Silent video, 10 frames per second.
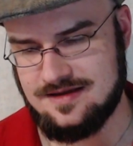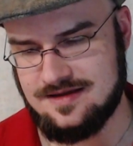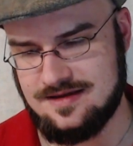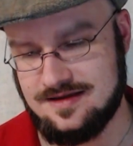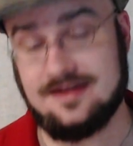
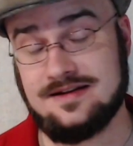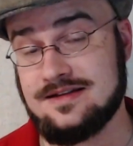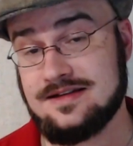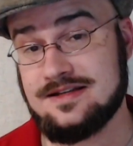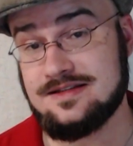and
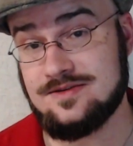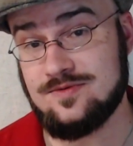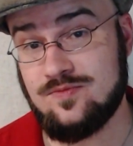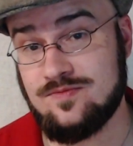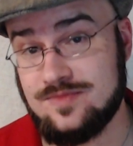it is the
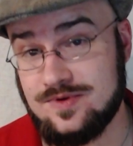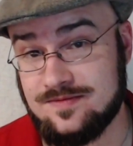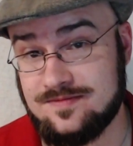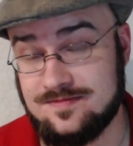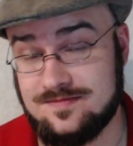
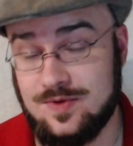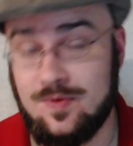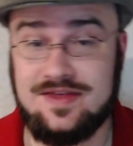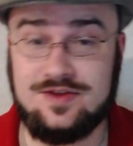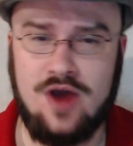
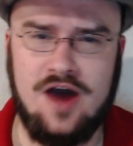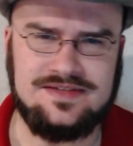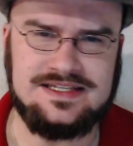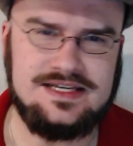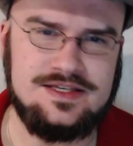way that you often
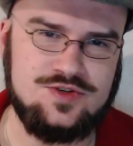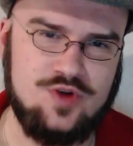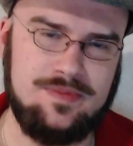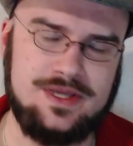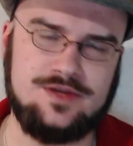see this
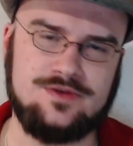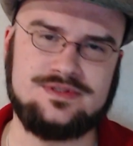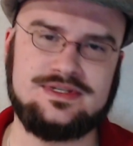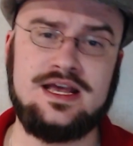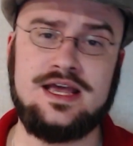trope being
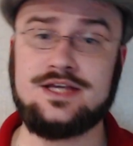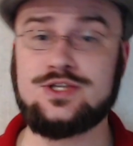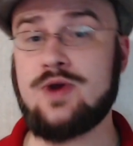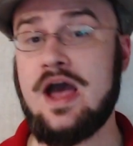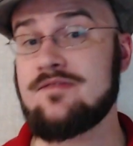used, is
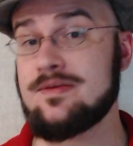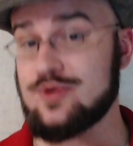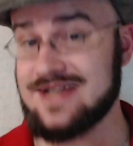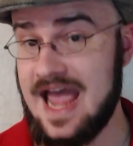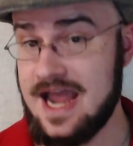you have a
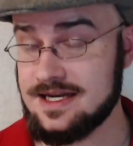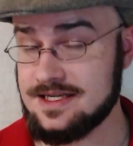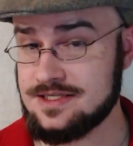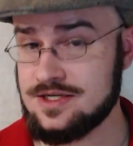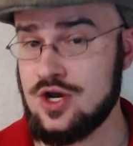
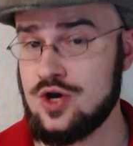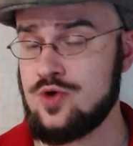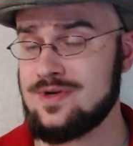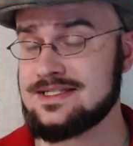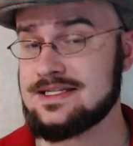protagonist
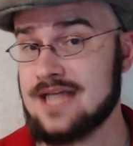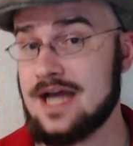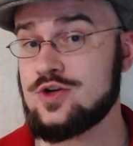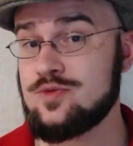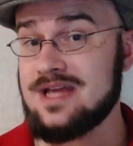who is
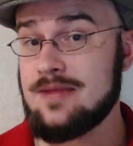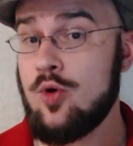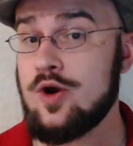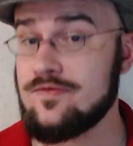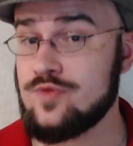designed to be a
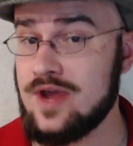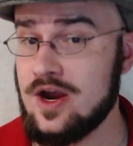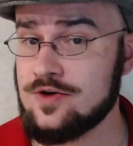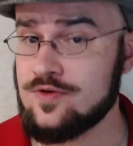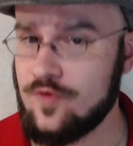point of view
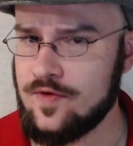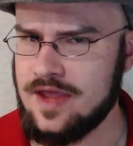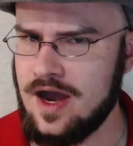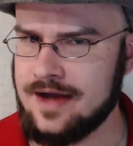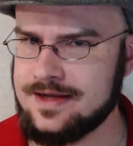character for the
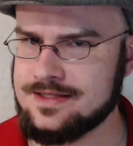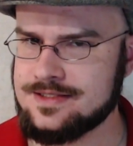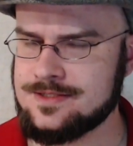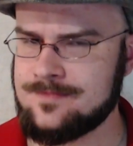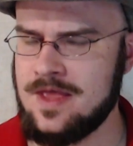
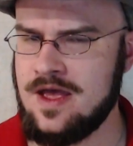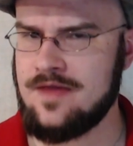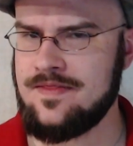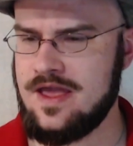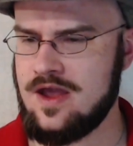audience.
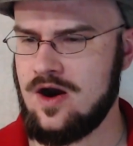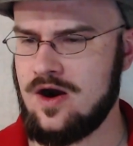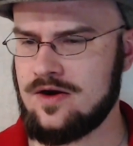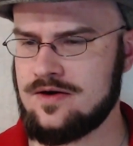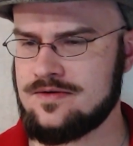They are